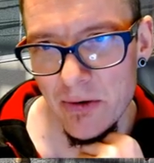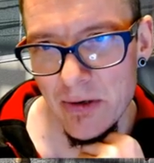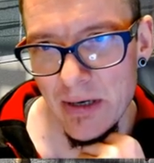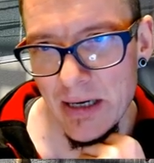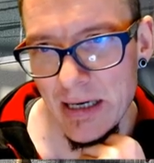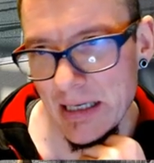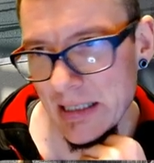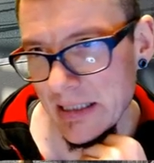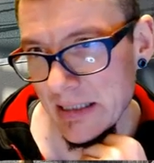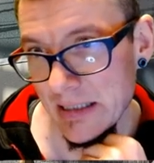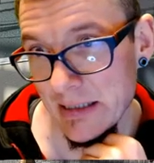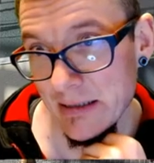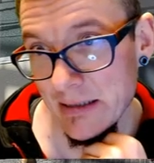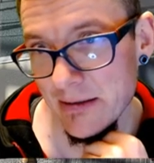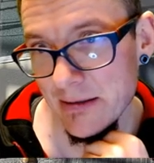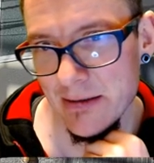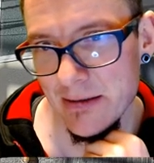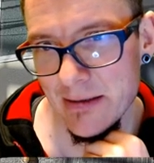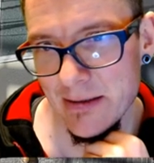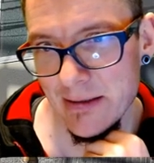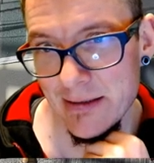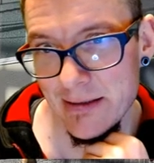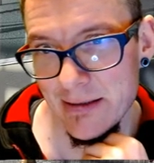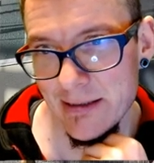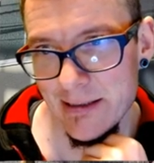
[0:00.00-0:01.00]
And
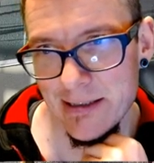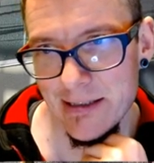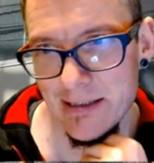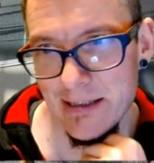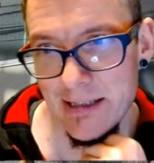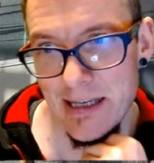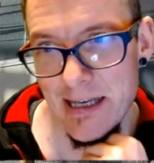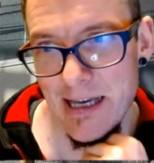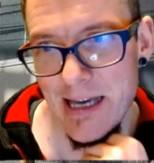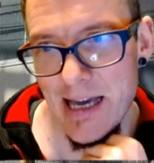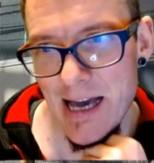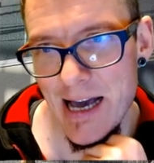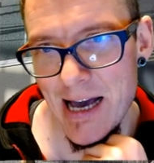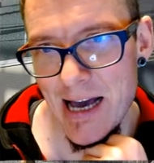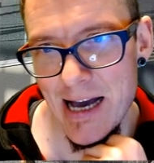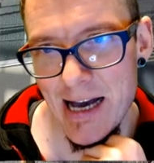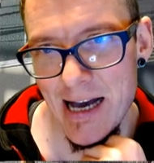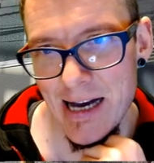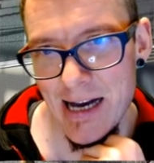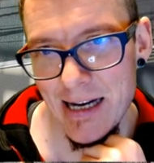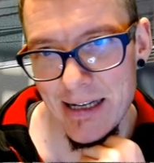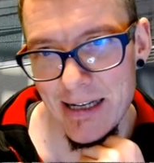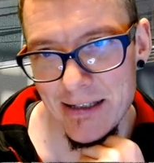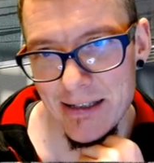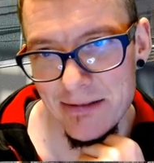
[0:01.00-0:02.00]
yeah,